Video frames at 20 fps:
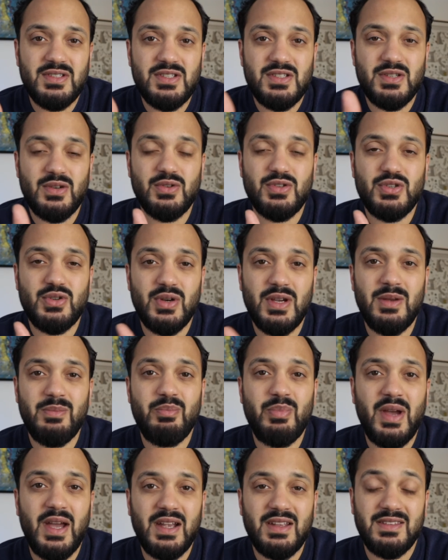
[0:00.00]
social
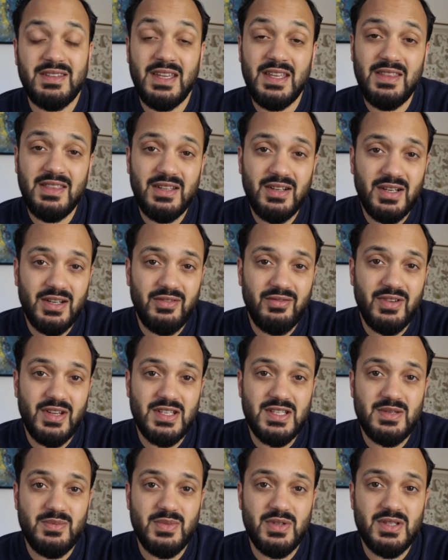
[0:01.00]
impact in their
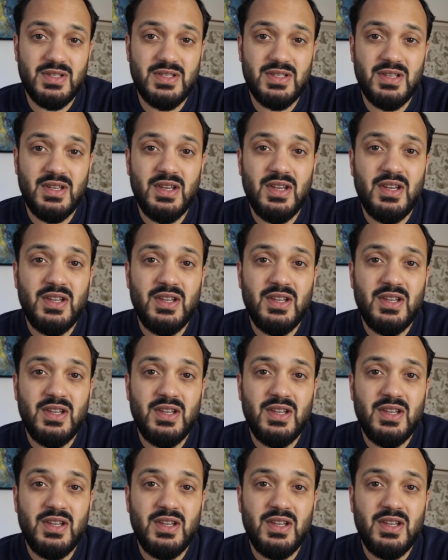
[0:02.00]
investments